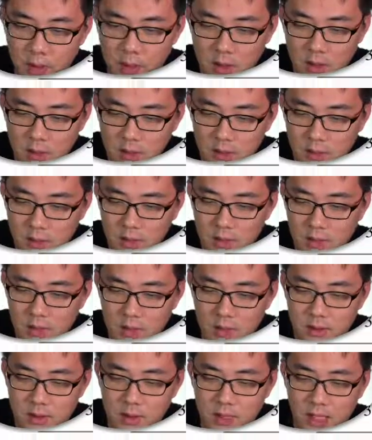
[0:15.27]
So this
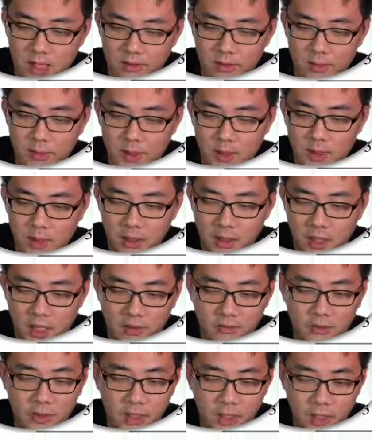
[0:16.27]
is the
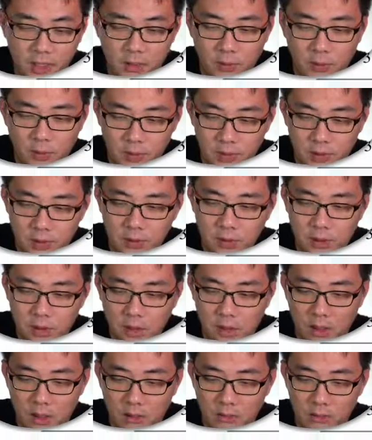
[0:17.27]
governing equation
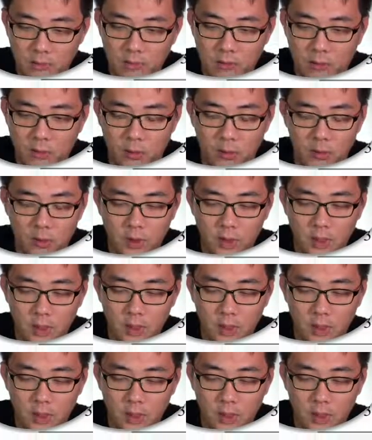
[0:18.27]
for